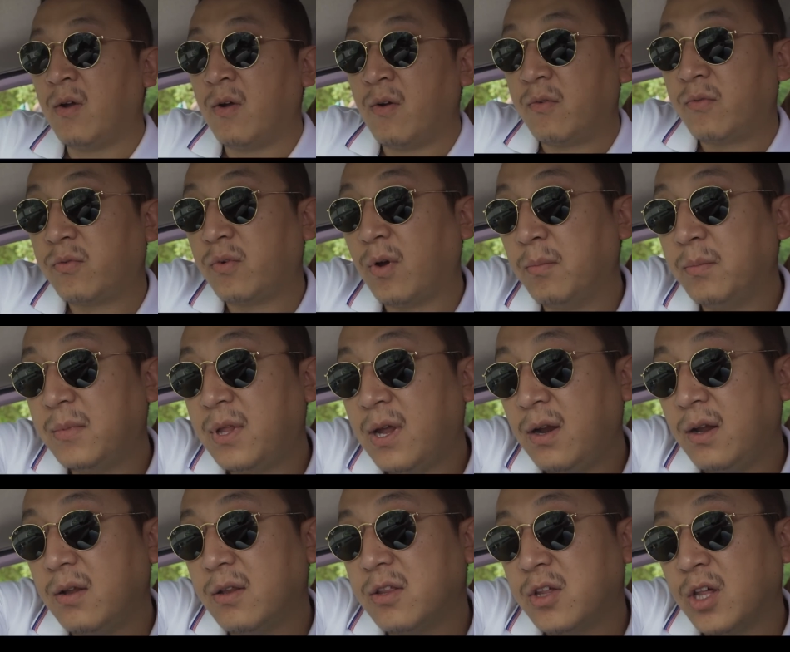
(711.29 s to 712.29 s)
Got it. From
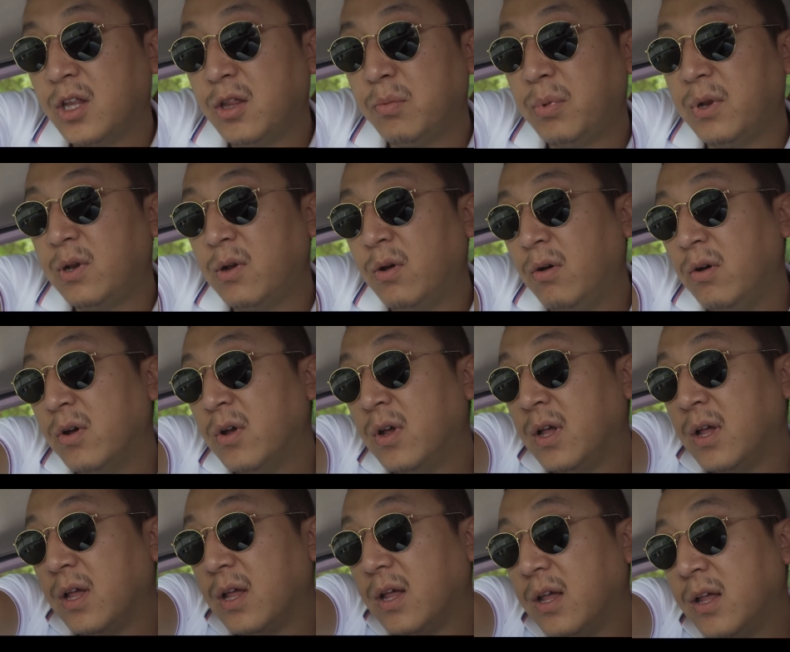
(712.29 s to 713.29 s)
there, just below
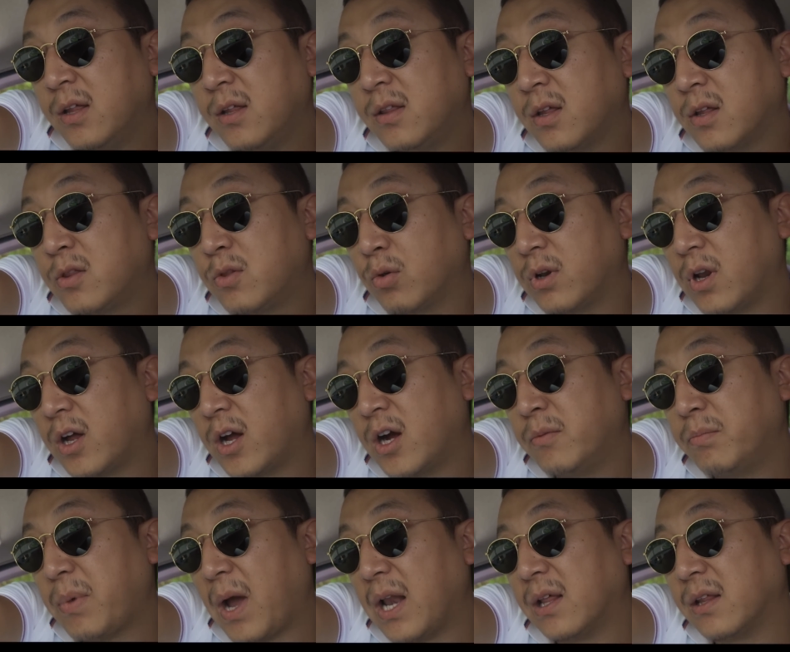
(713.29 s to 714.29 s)
is the
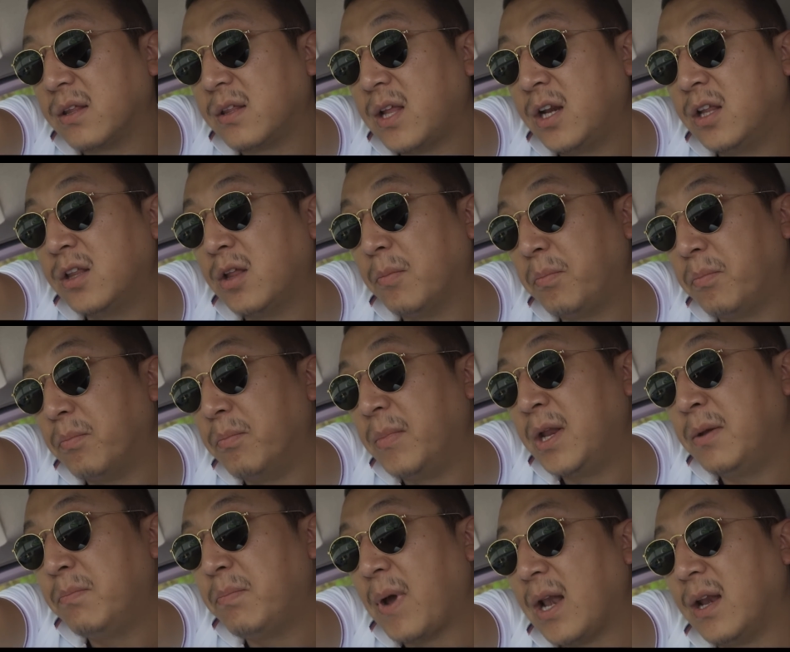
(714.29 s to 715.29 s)
Chuklahang Palace. That is the
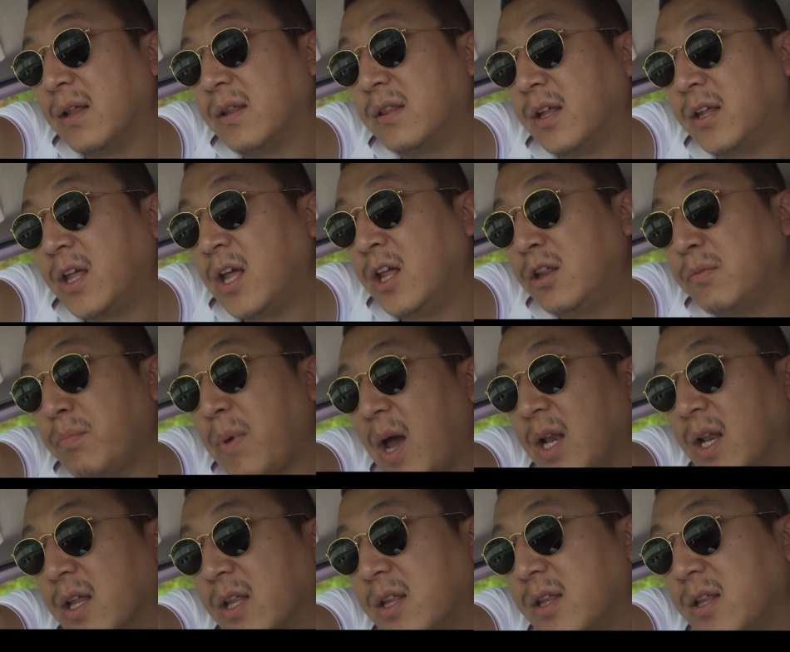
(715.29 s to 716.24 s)
main palace, the king's palace.